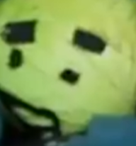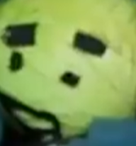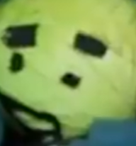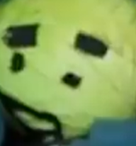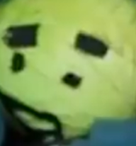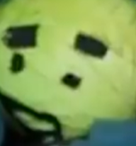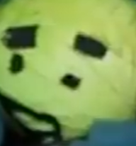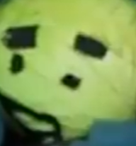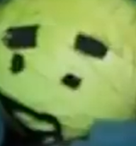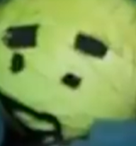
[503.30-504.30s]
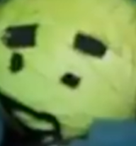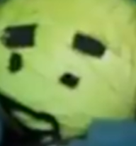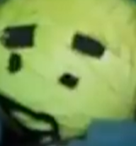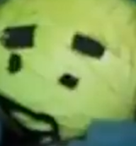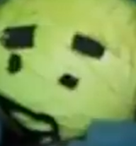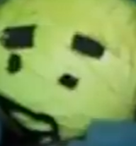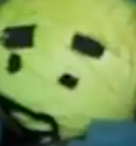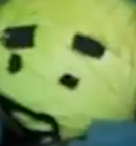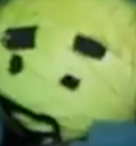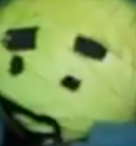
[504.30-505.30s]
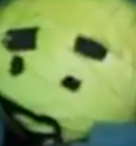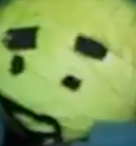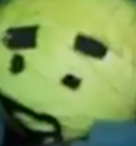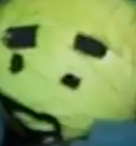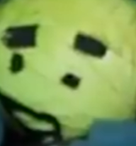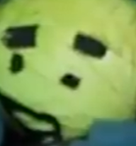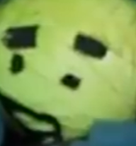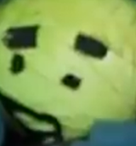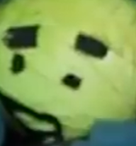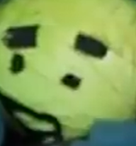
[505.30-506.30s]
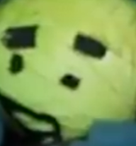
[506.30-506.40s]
(silent)